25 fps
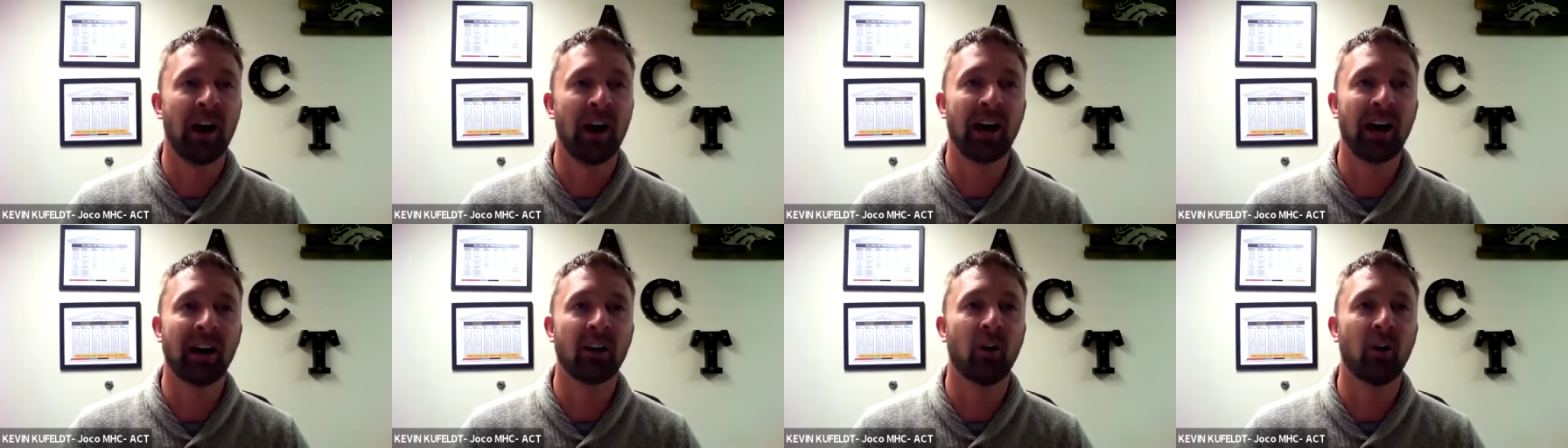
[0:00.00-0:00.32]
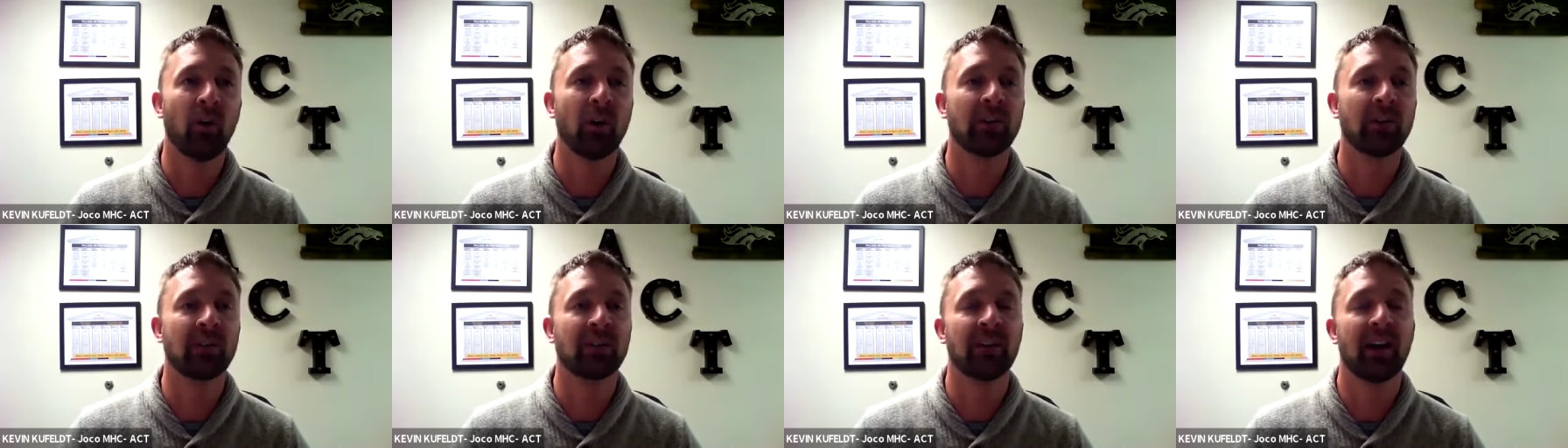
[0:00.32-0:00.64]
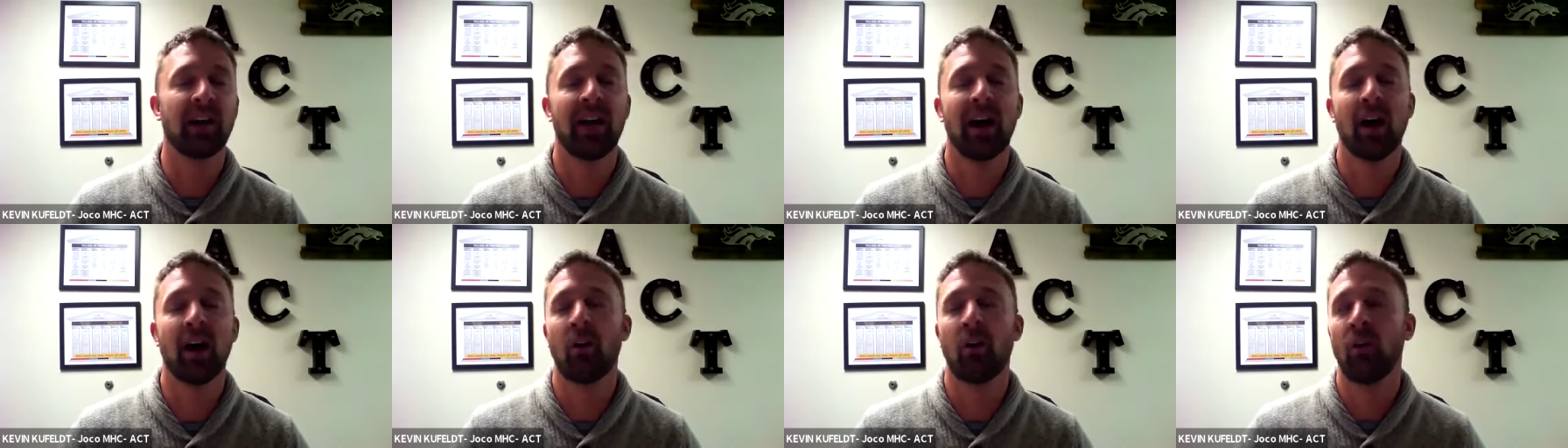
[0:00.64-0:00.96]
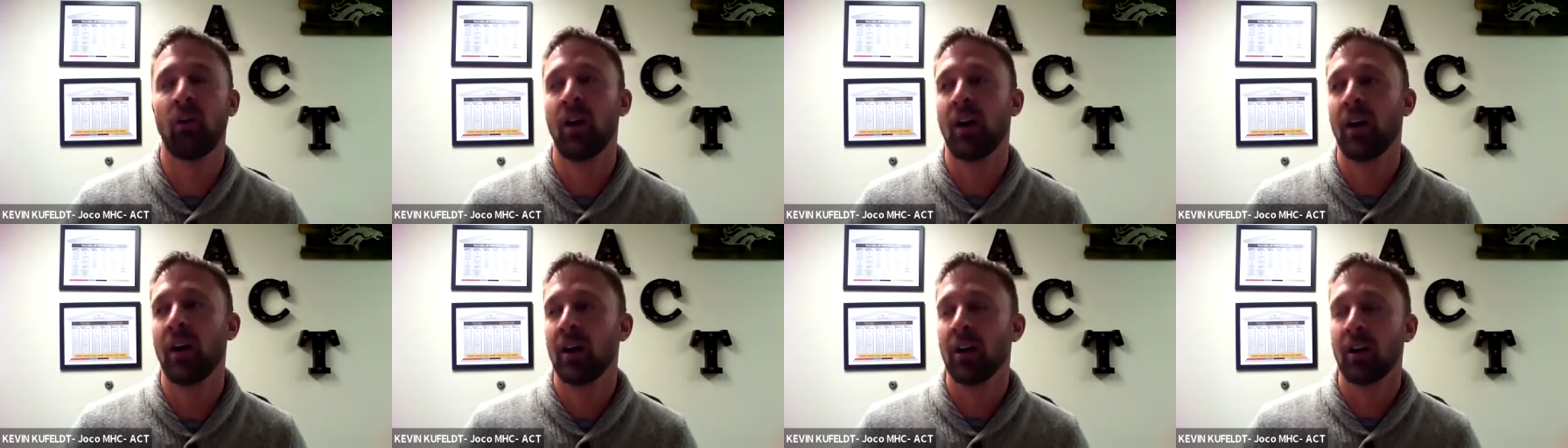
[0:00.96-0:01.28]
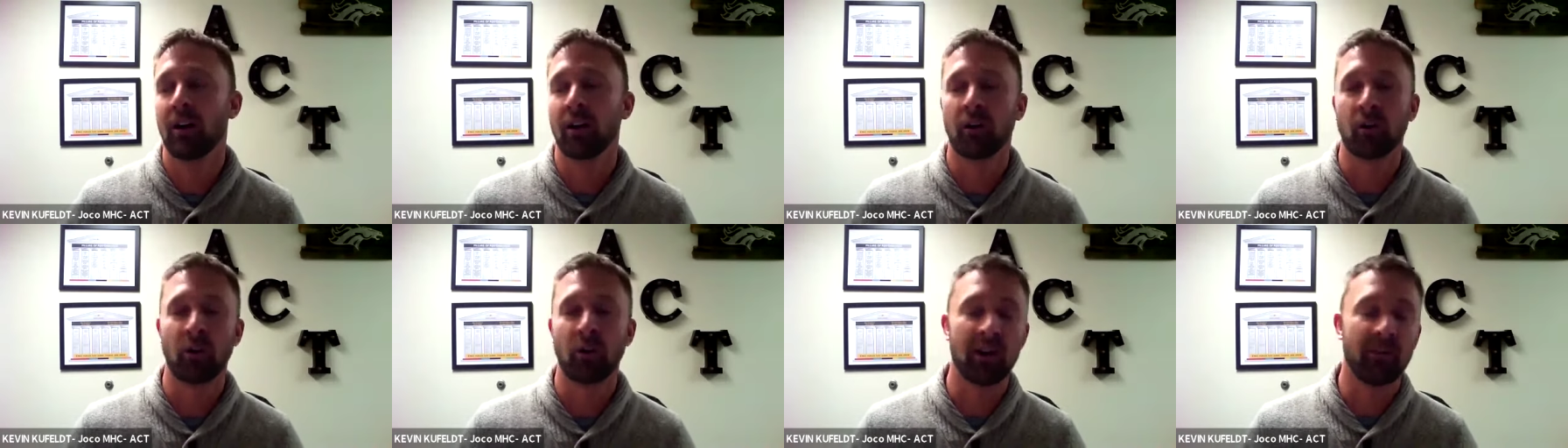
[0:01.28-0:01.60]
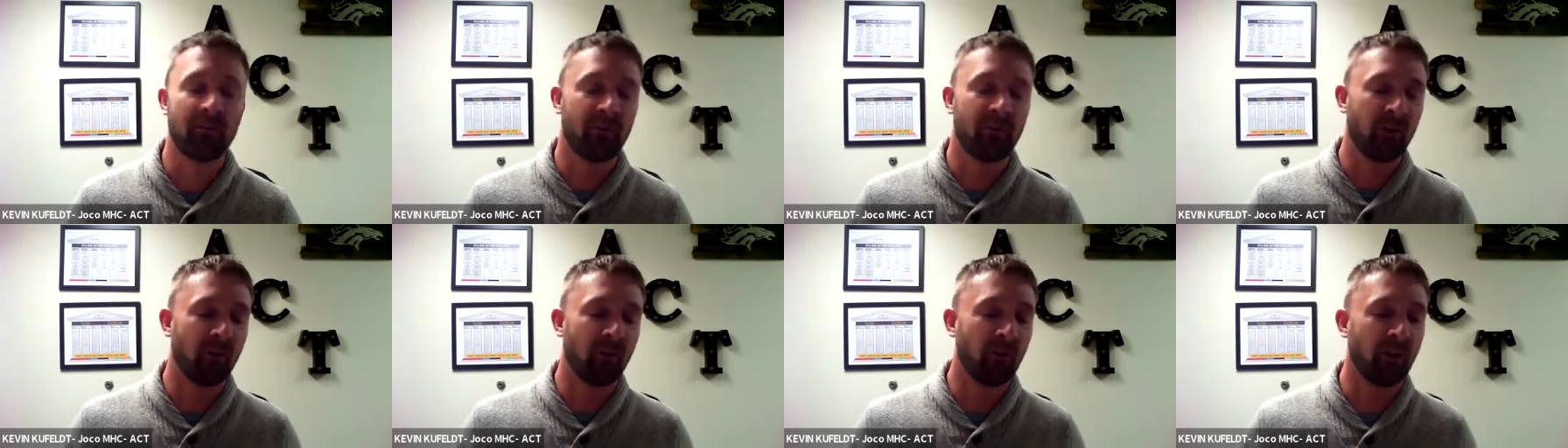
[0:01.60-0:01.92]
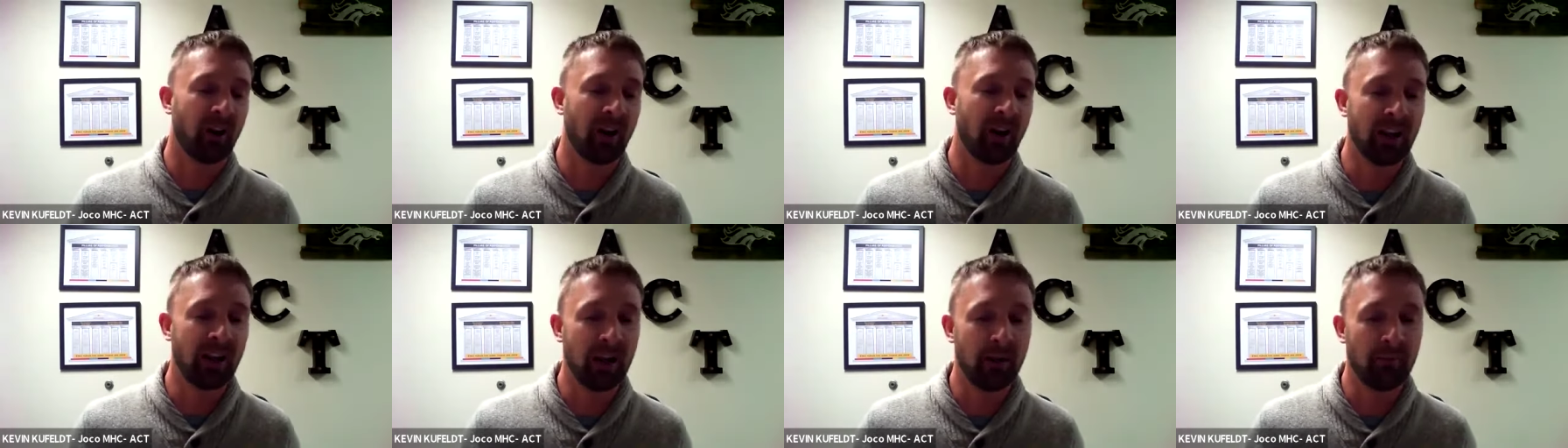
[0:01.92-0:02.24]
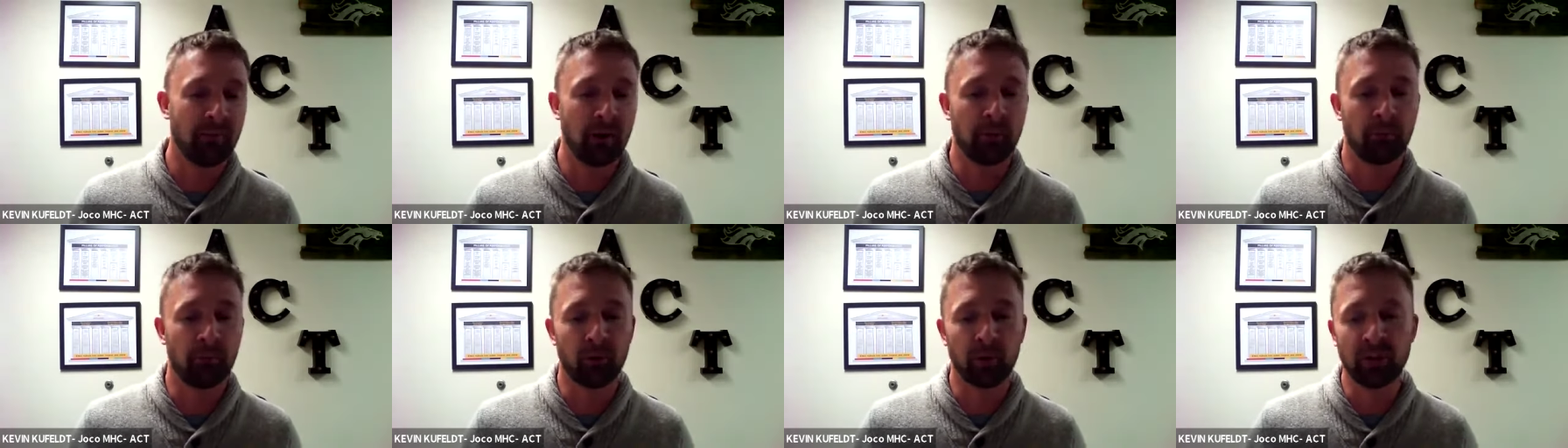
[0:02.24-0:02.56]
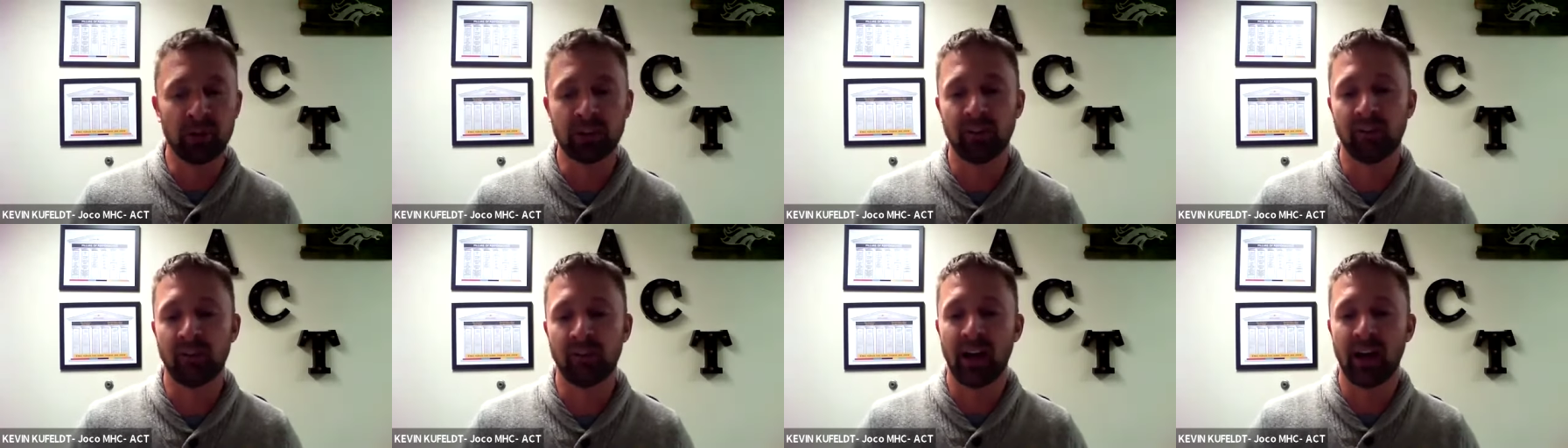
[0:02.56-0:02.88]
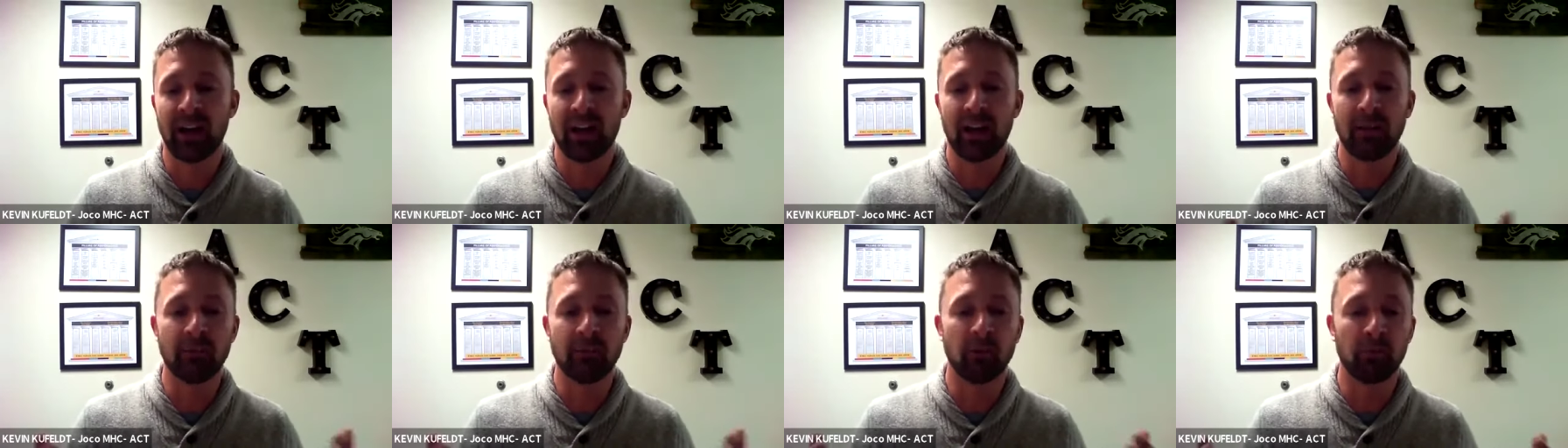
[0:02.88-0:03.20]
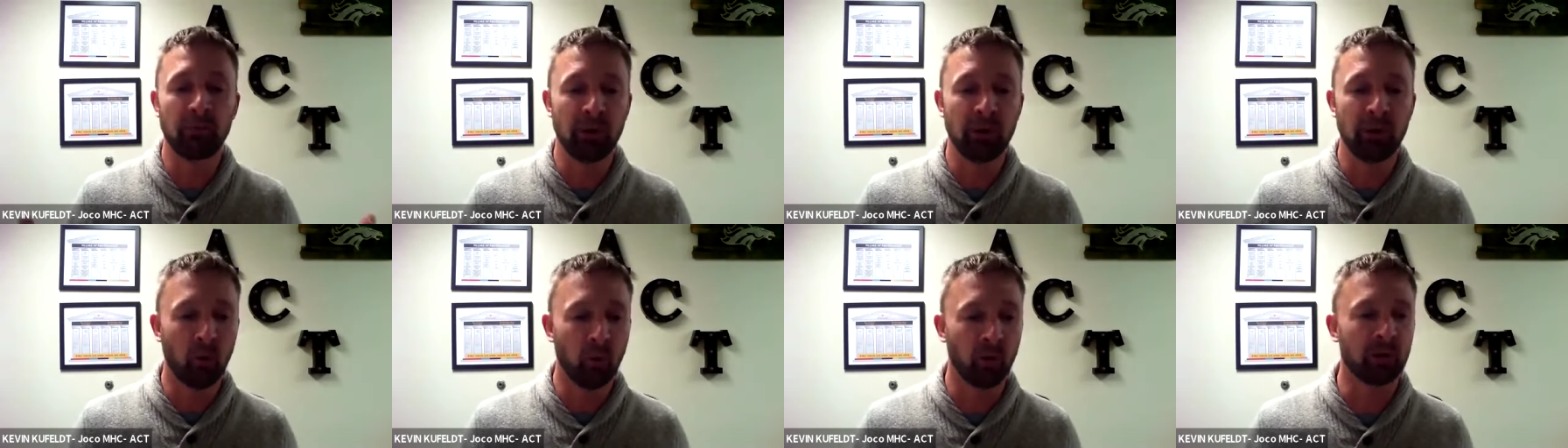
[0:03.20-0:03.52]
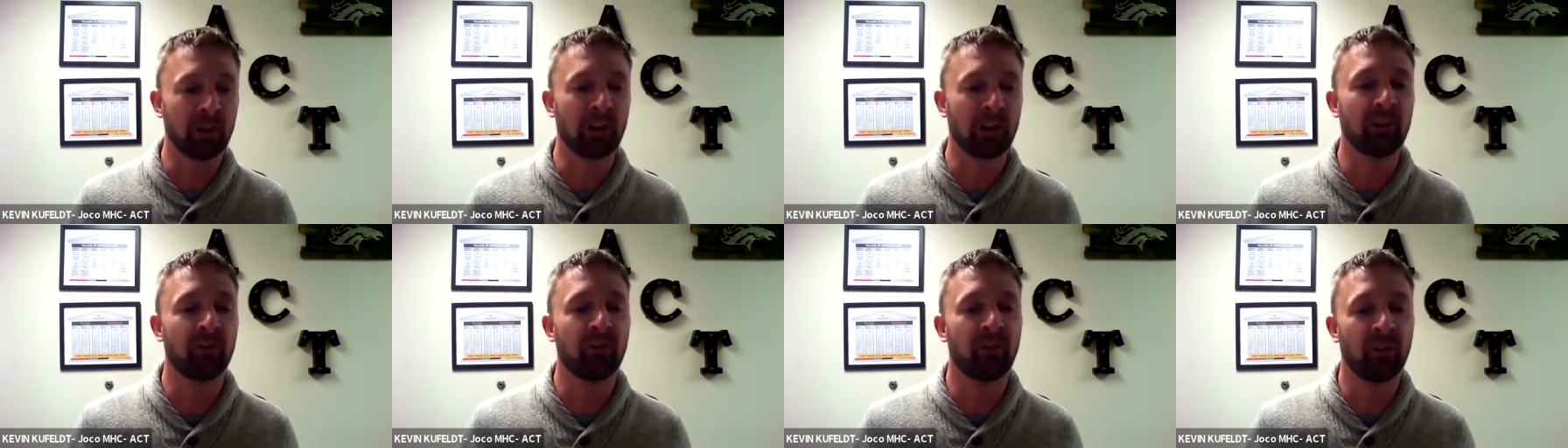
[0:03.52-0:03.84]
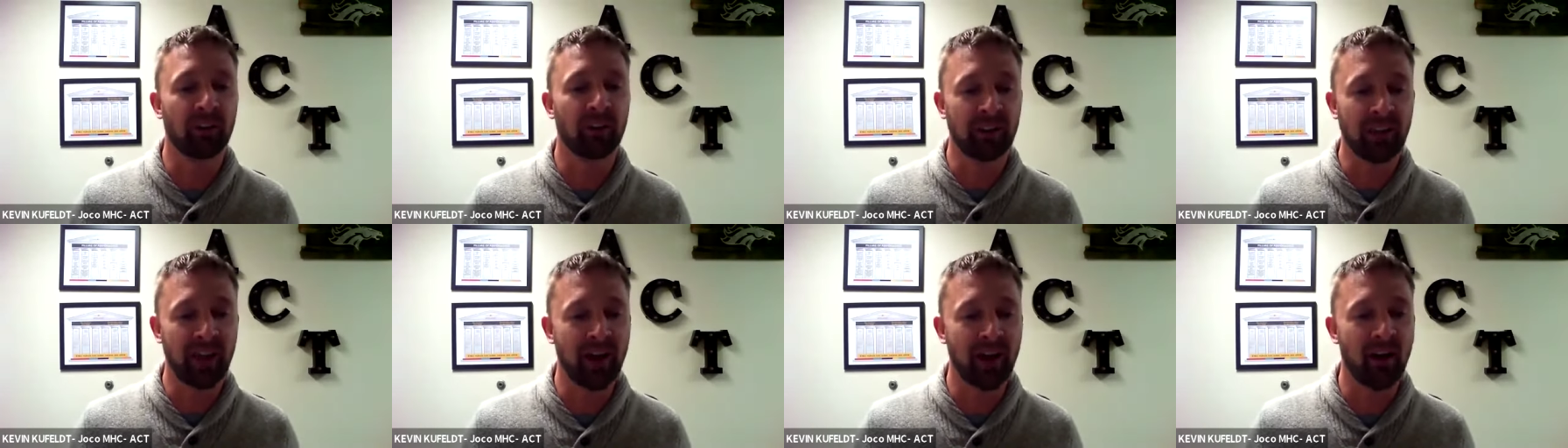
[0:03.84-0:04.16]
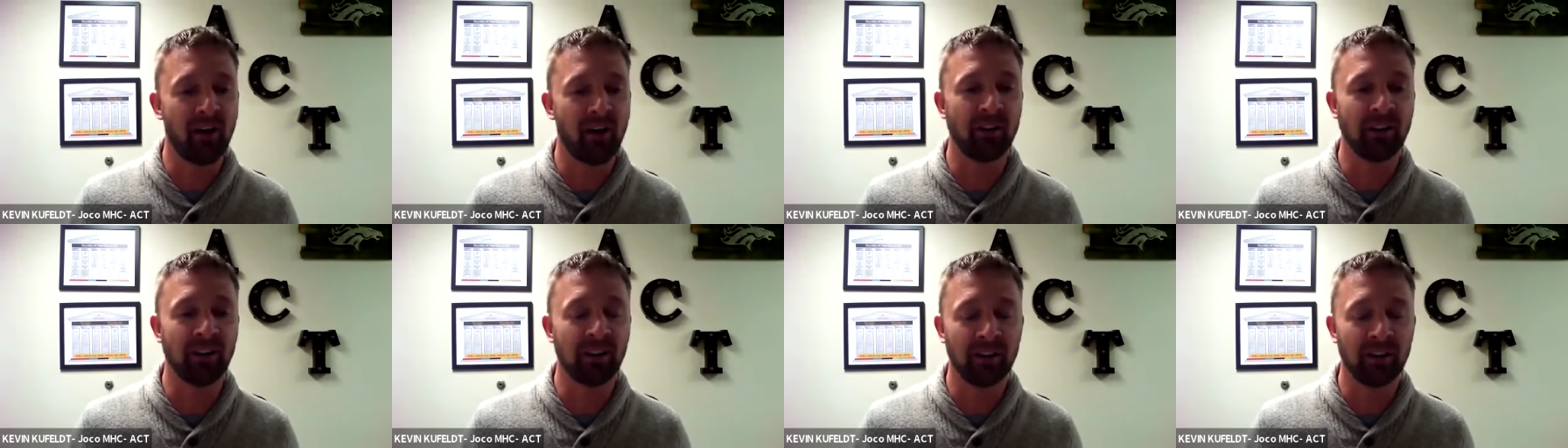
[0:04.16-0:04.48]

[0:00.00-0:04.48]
I could always say how grateful I am and appreciative I am to be working for the county